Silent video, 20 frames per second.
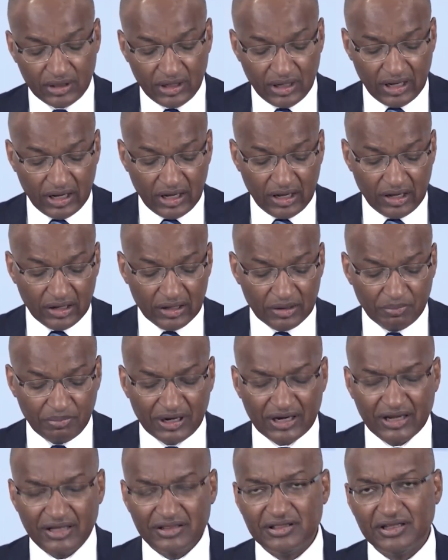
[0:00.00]

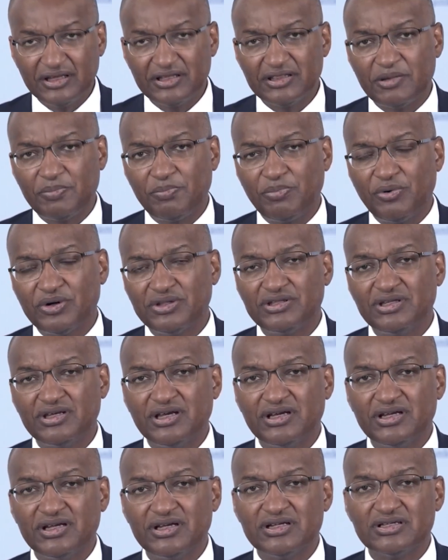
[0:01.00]
But I think the point
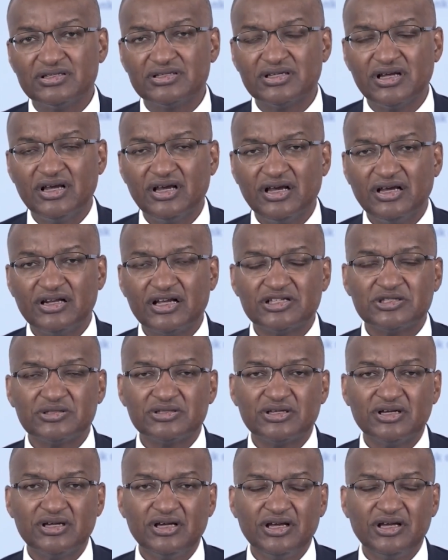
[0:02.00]
here is
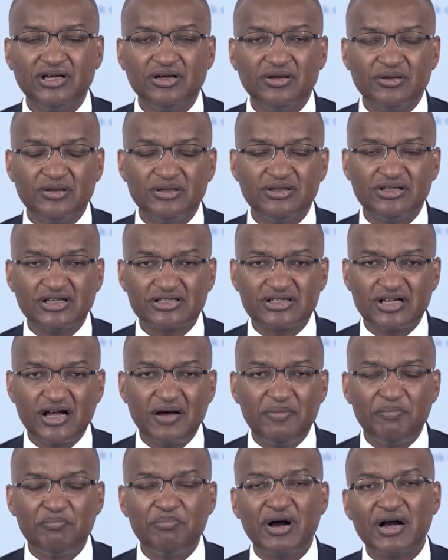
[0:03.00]
it has
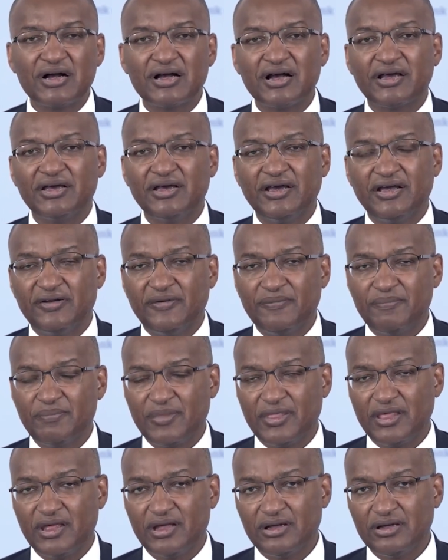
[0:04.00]
come back again,
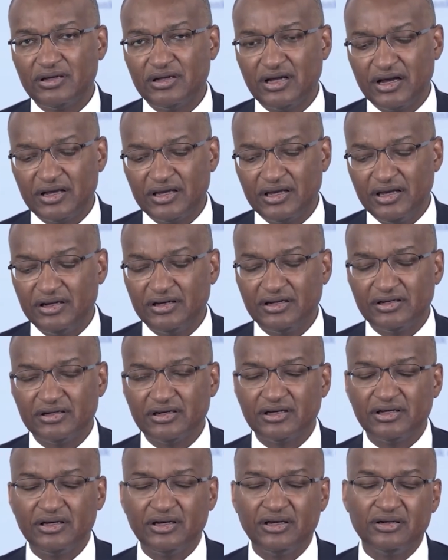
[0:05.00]
again and
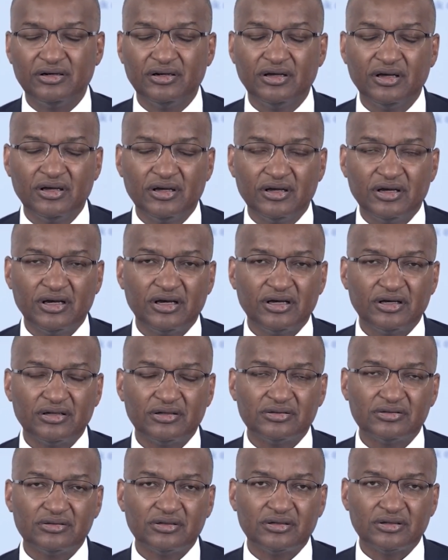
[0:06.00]
again. And